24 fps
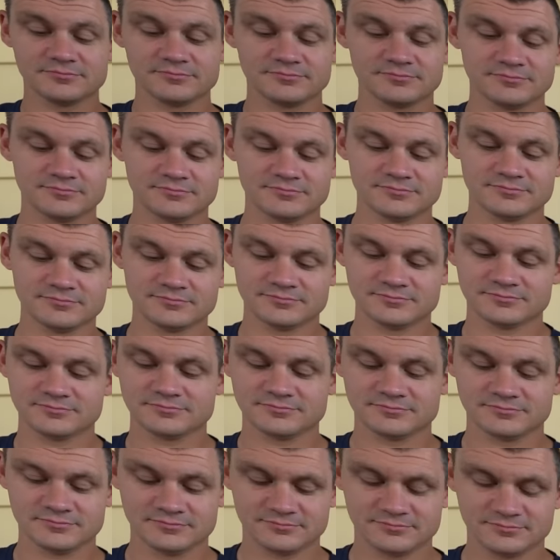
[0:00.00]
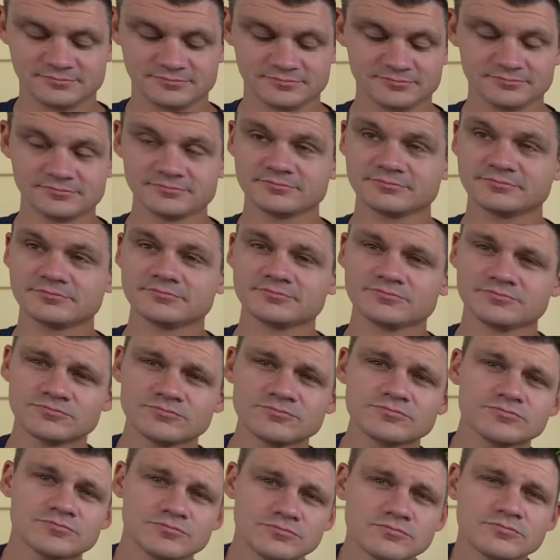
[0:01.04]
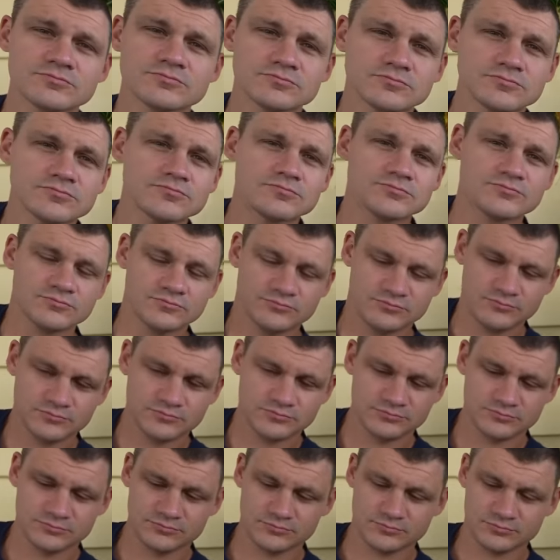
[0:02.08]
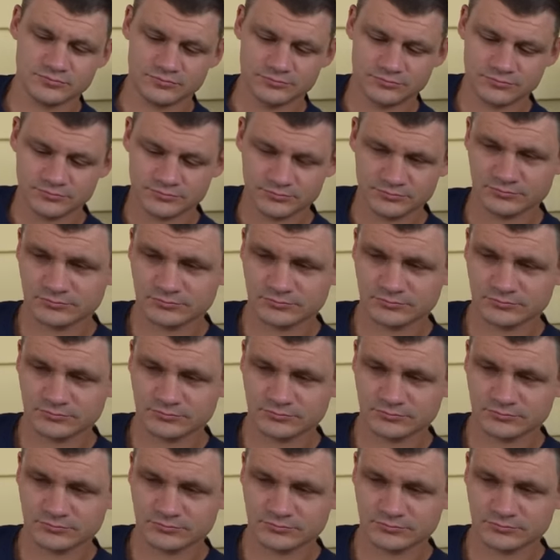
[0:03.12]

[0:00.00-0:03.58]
No words are spoken by the person on screen.